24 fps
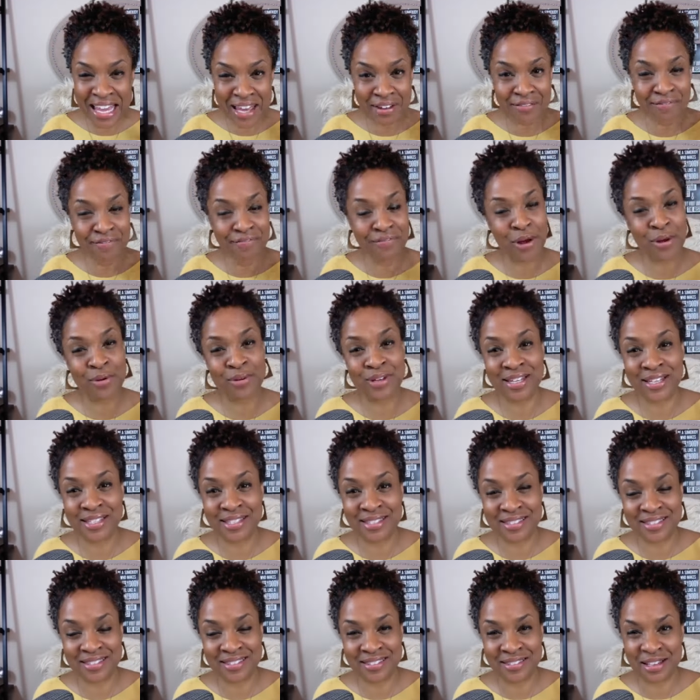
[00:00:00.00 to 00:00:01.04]
I get
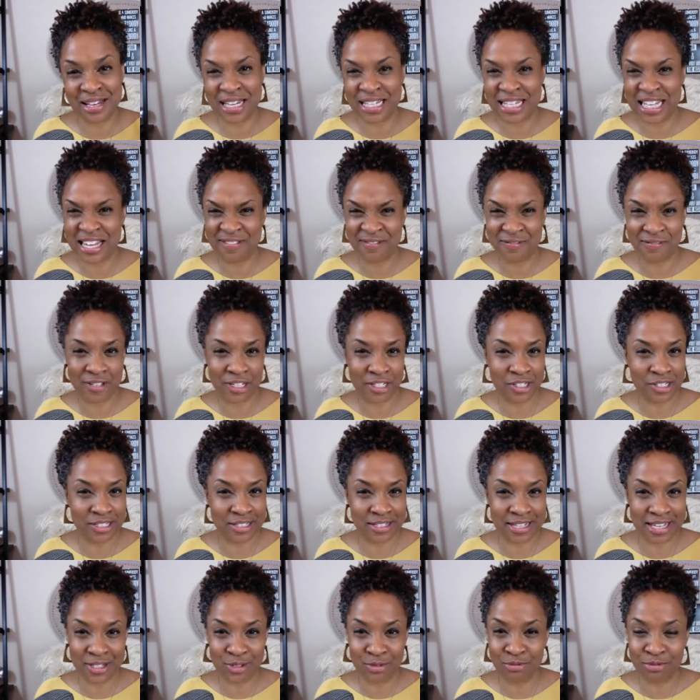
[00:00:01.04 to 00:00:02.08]
focused on that
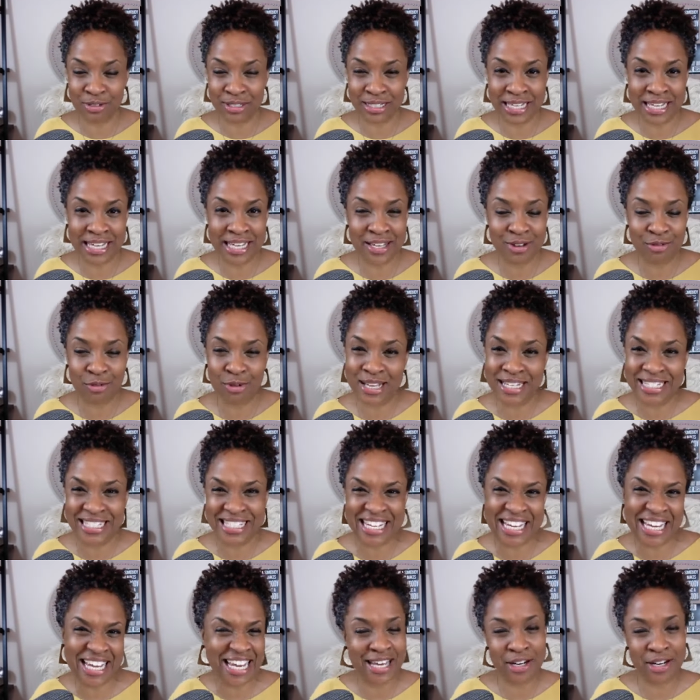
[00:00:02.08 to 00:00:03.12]
vision that's really going
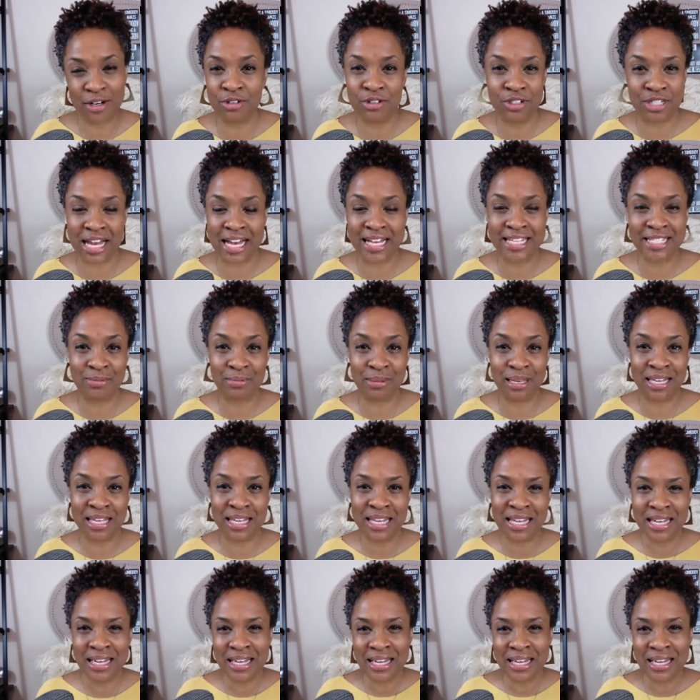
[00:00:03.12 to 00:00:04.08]
to energize me.